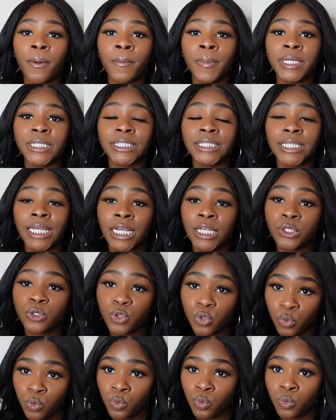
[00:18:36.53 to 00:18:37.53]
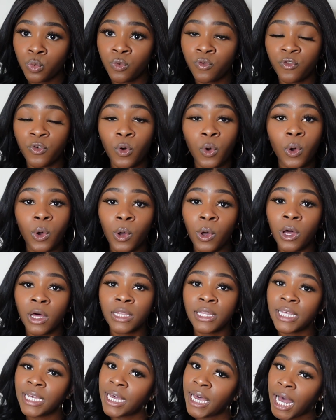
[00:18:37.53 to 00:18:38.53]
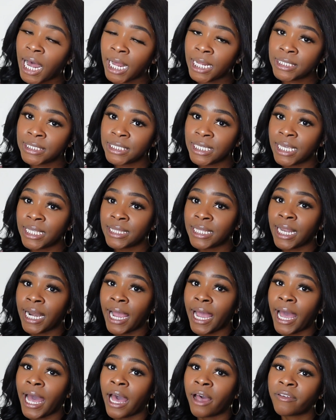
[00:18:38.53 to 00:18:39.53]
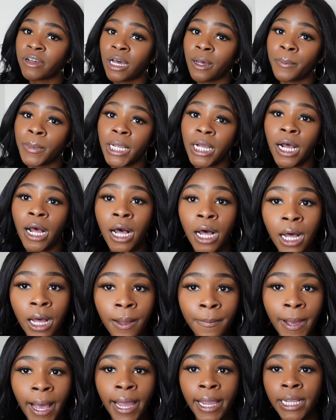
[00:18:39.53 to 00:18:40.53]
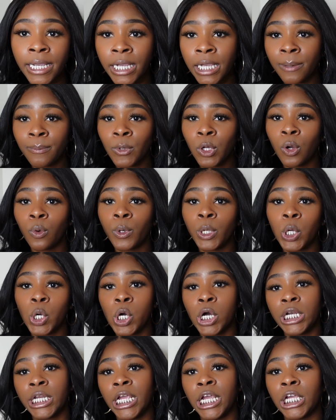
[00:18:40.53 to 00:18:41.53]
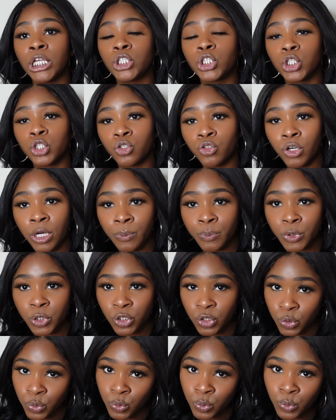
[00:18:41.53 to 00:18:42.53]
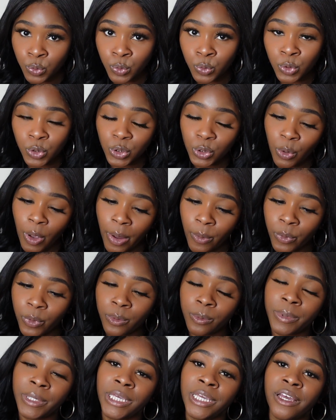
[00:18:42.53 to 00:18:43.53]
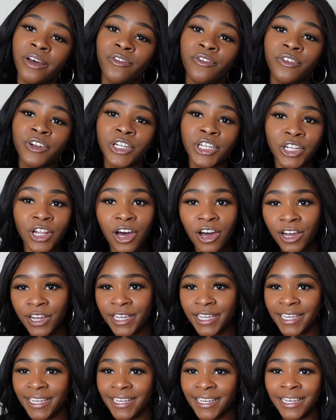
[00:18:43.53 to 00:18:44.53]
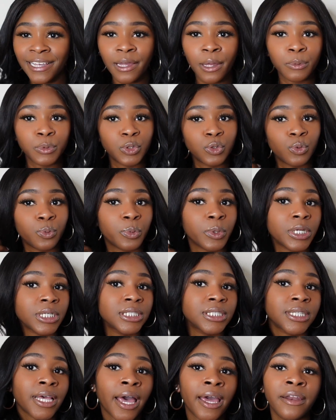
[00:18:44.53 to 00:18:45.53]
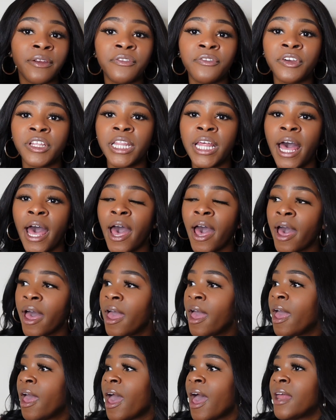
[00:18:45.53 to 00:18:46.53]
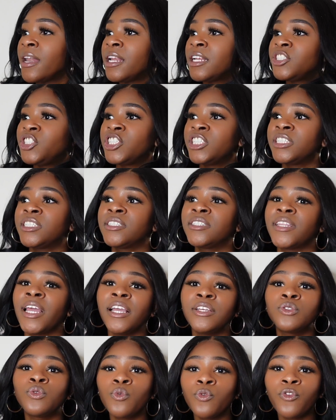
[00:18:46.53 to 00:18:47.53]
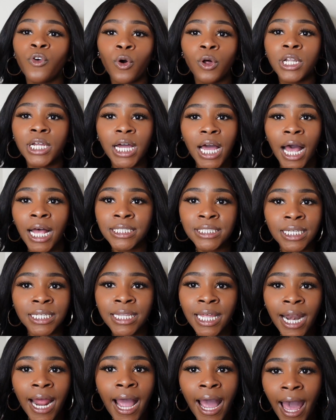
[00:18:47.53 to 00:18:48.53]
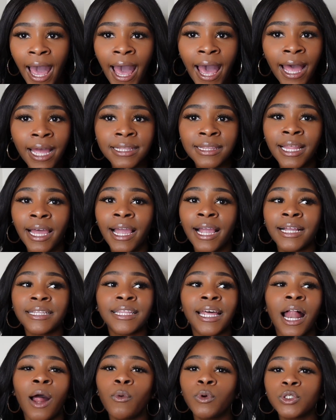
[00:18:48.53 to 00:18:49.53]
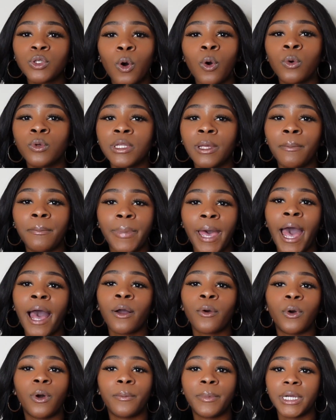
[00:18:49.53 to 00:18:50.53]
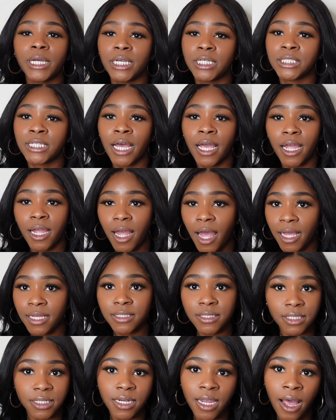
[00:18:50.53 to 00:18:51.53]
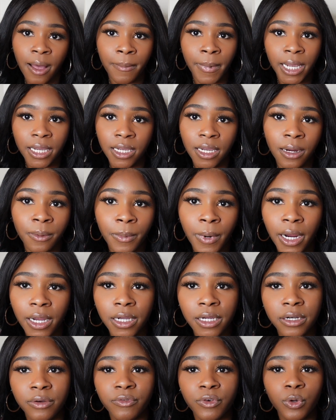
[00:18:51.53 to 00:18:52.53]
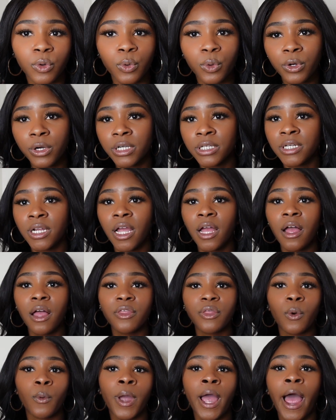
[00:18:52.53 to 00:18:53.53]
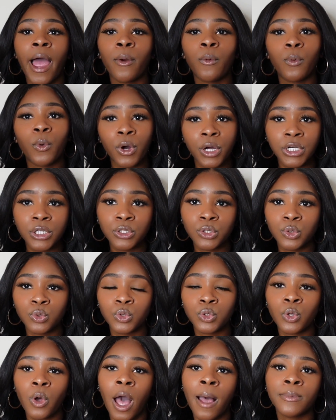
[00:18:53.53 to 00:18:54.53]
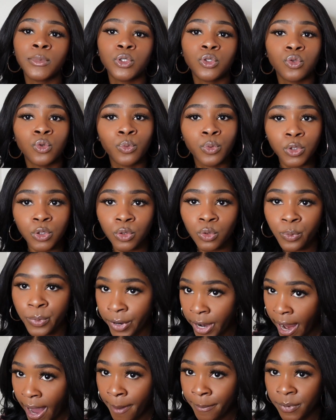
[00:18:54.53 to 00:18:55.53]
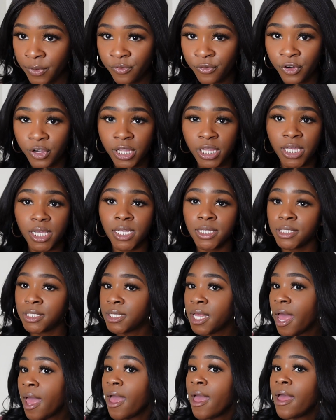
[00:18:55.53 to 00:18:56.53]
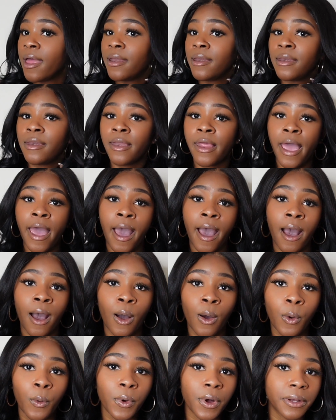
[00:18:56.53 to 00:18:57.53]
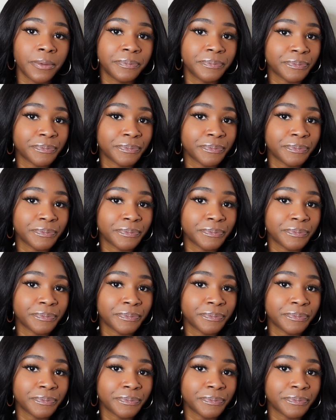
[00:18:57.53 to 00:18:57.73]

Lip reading: Stay tuned for all the content that I have coming up. I am going on a trip soon, so I will be vlogging. I'm super excited for that. And then just stay tuned for all the content that I had, like, that I was holding back on because I didn't have my camera. I couldn't record the way I wanted to. So I'm super happy for this. Now,